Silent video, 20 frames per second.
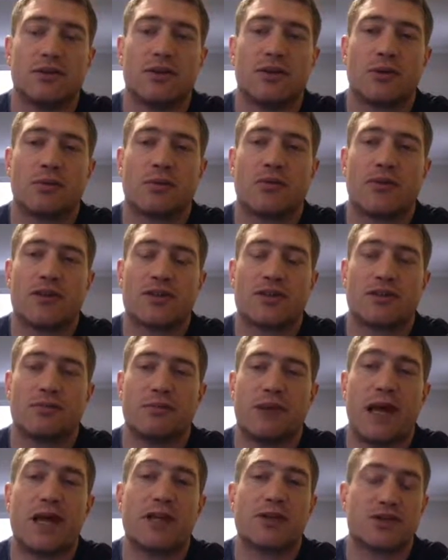professional
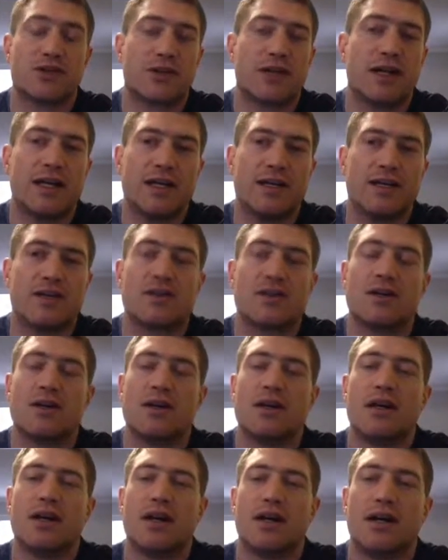manager is
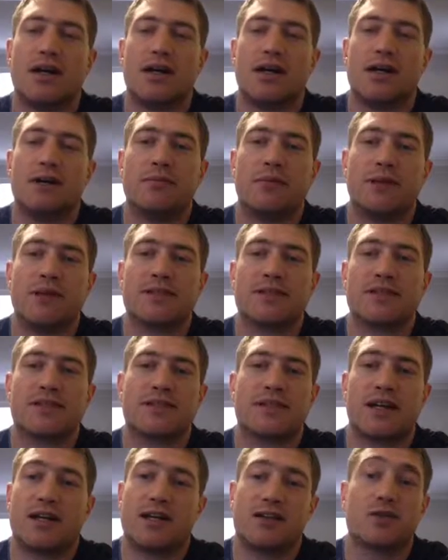has
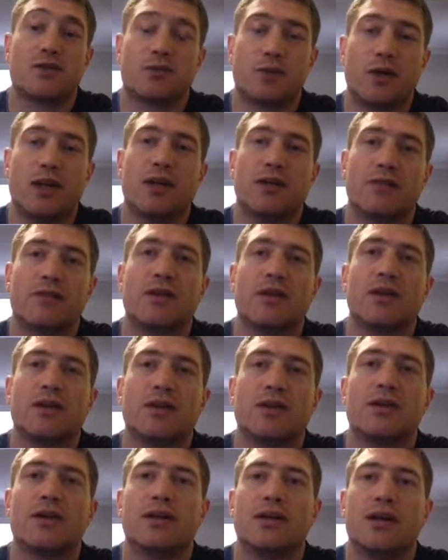decided is a really, really
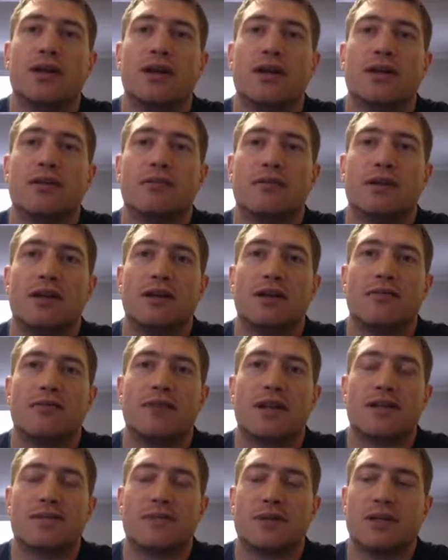good
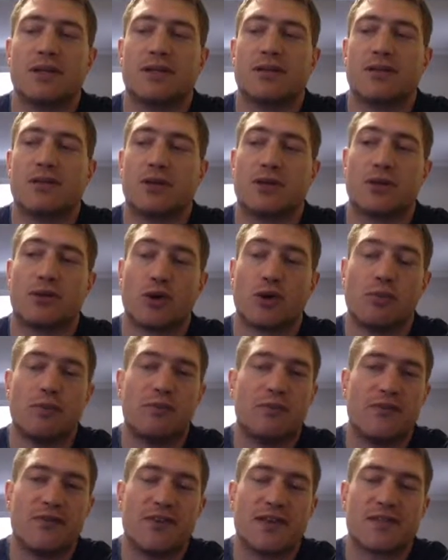investment or a group
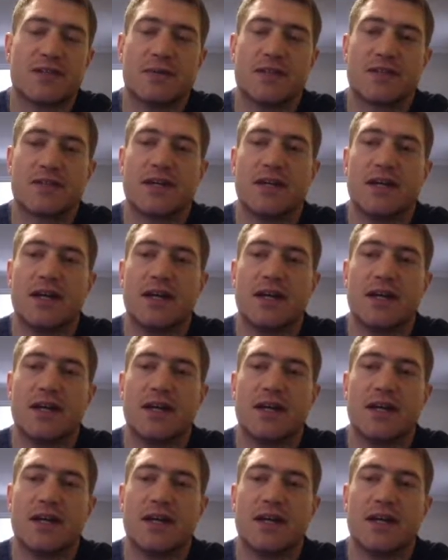of investments.